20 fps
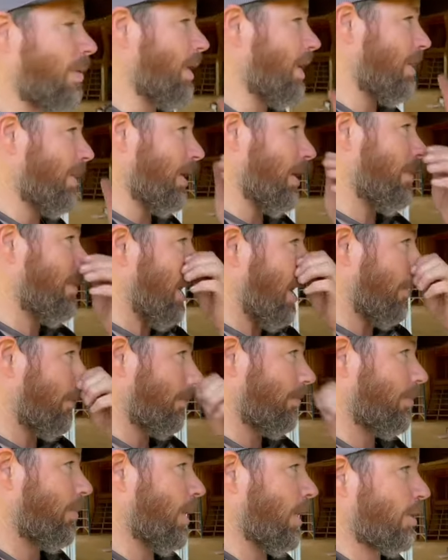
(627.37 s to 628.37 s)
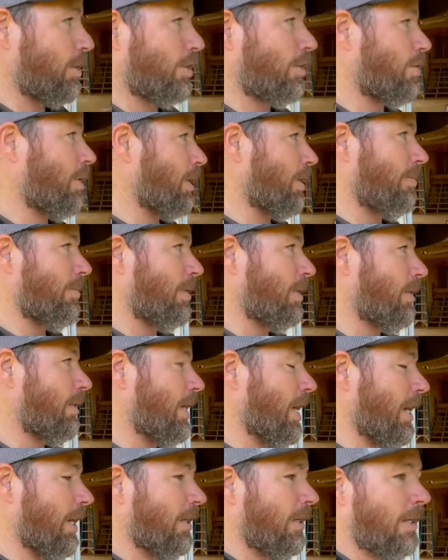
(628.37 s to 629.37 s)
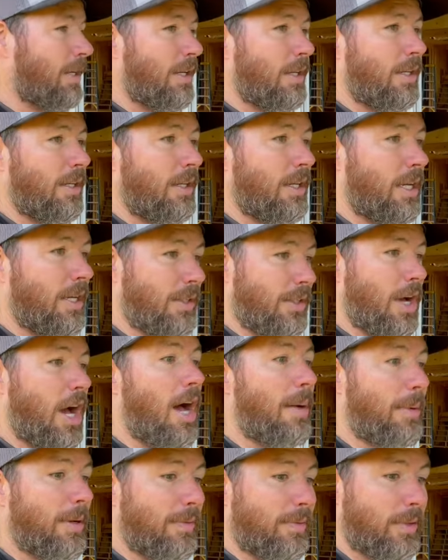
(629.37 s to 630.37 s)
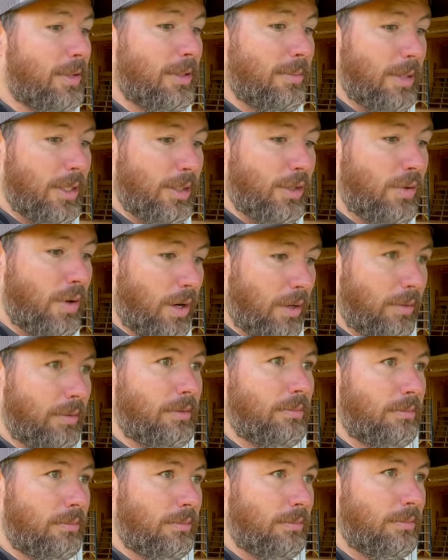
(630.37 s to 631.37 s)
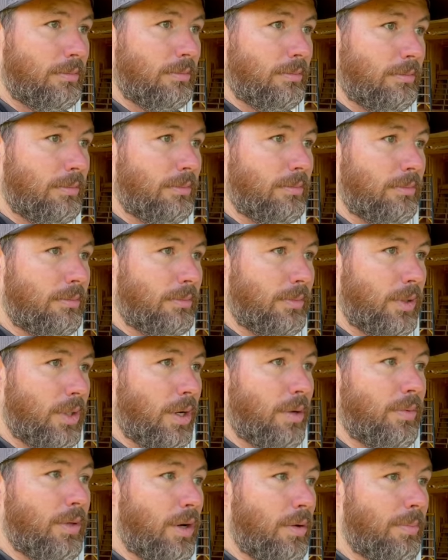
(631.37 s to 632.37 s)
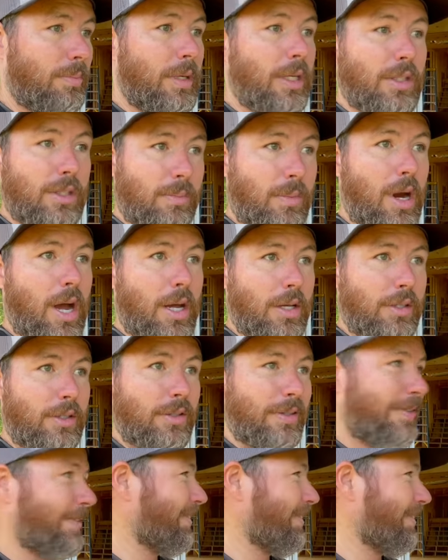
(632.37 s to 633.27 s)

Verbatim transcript: in there about pressure-treated wood, that it is common for it to be a struggle. So don't be surprised.